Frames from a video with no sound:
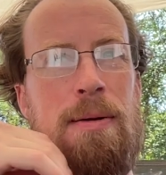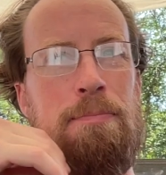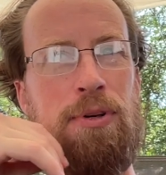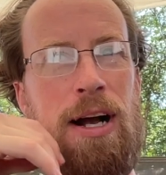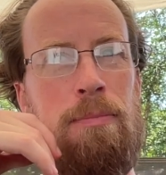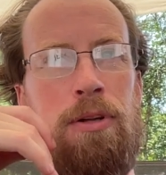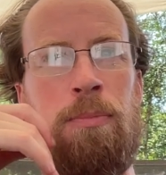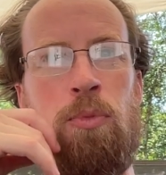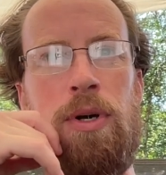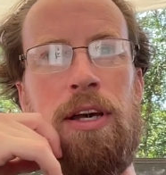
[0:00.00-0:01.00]

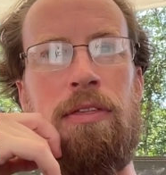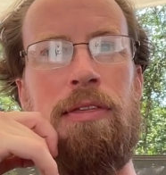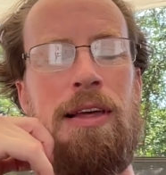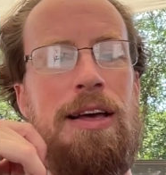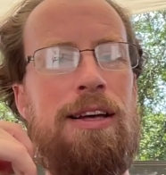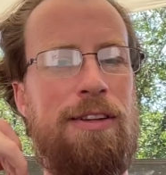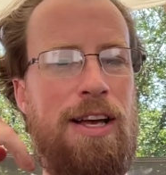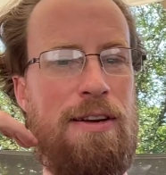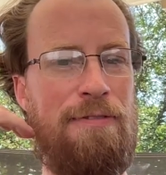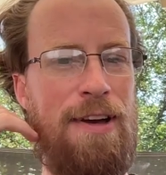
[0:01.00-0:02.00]
problem with
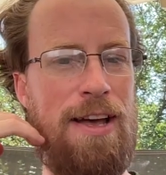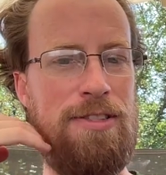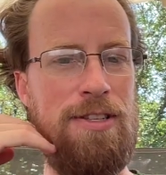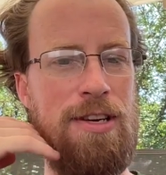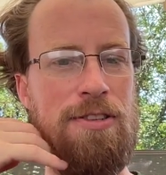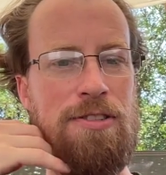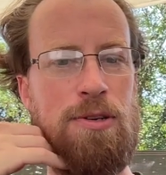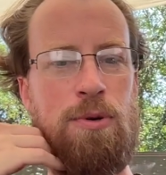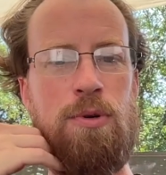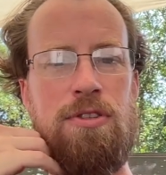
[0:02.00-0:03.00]
light fastness
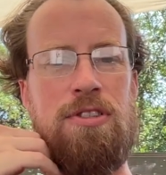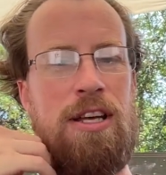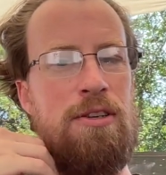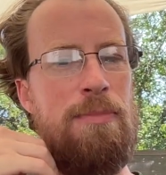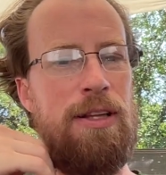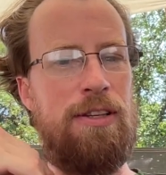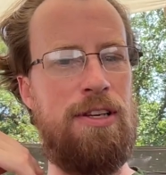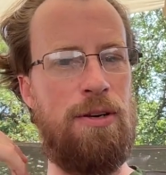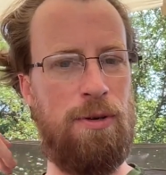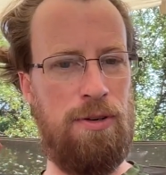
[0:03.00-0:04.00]
or
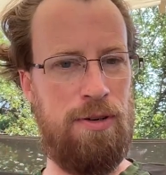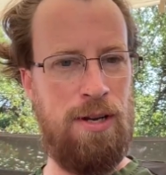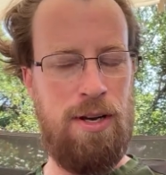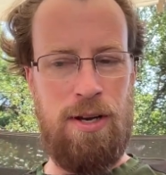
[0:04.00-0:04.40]
solubility or